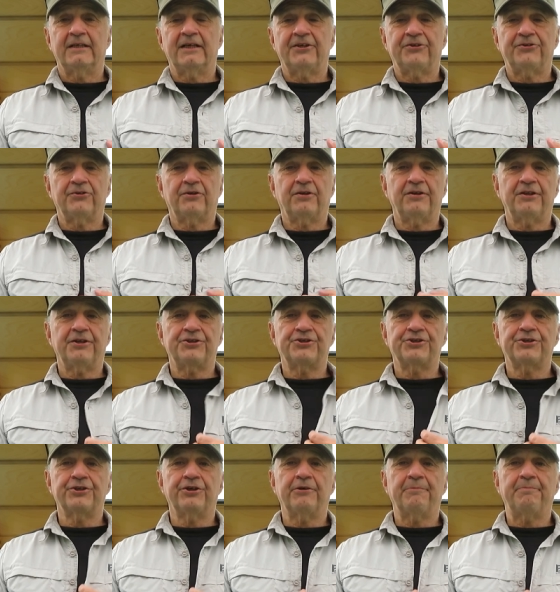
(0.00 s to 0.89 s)
I saw this
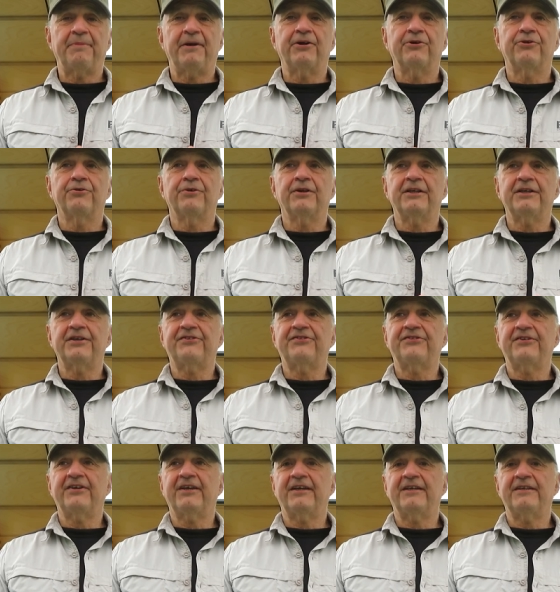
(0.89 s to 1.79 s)
shirt. Bear Grylls
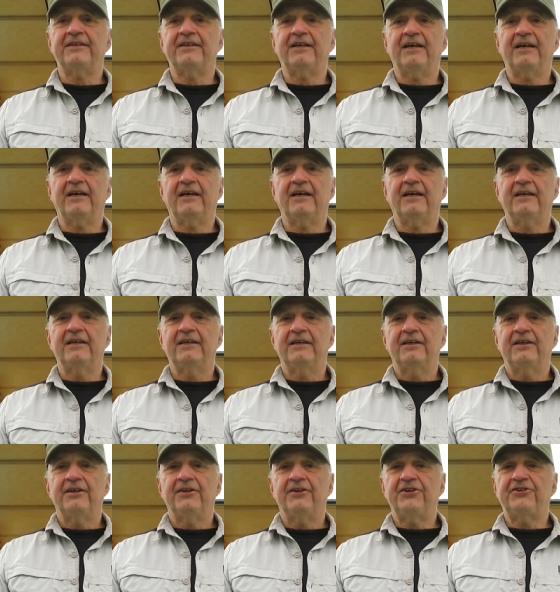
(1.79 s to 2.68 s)
said, uh,
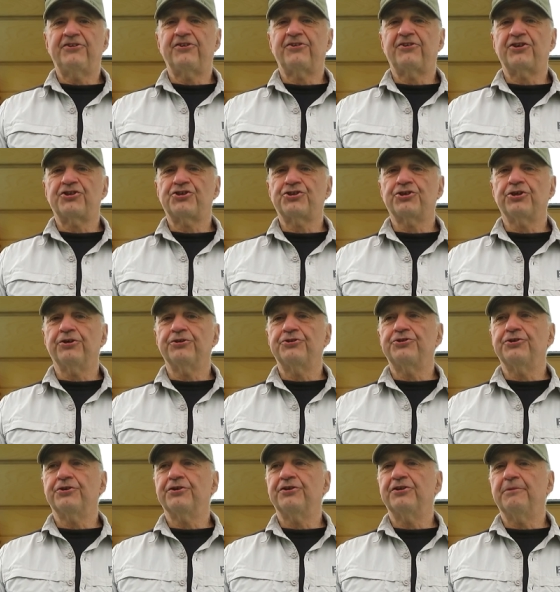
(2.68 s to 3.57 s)
this is a
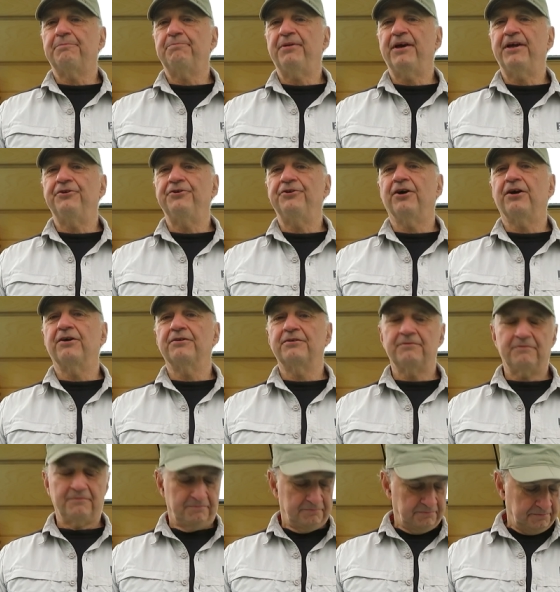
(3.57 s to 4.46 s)
shirt you can depend
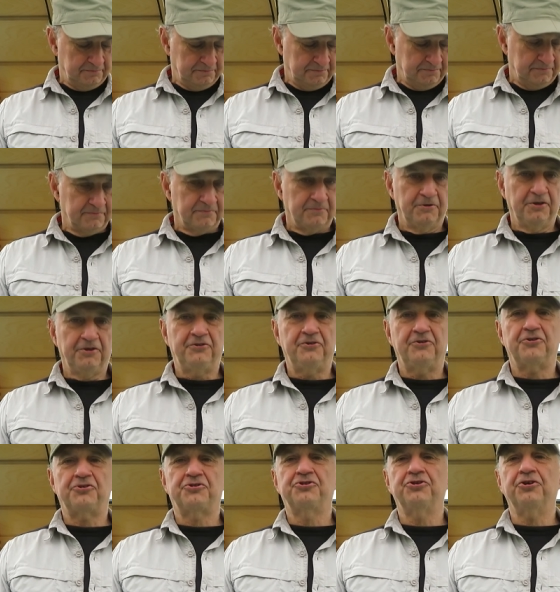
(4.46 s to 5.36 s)
on. This
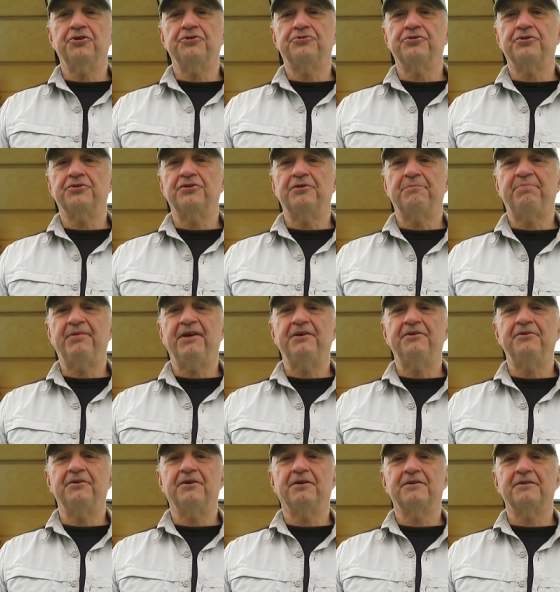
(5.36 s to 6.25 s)
is a shirt you can
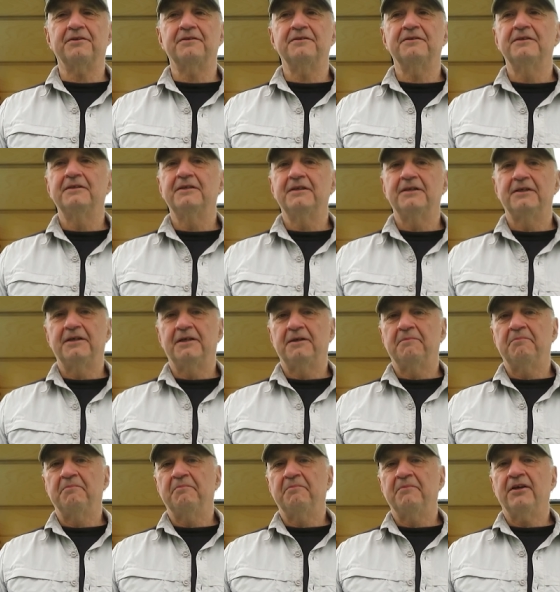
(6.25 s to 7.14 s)
depend on.
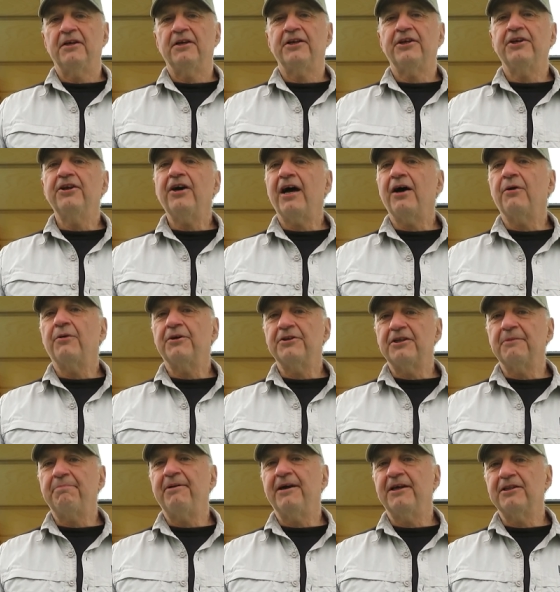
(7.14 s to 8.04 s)
You know how
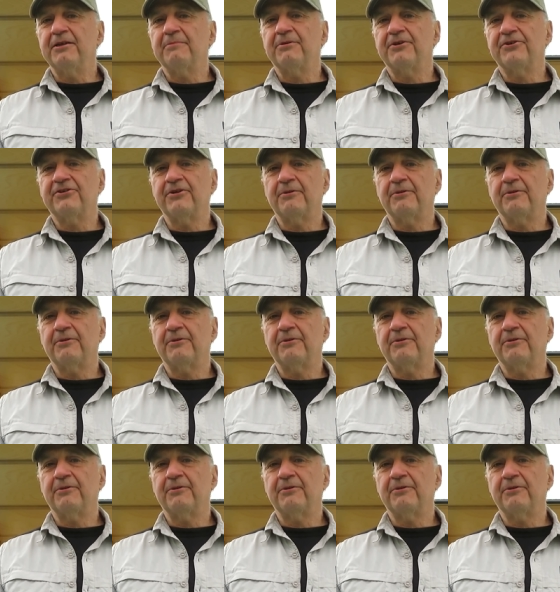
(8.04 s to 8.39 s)
undependable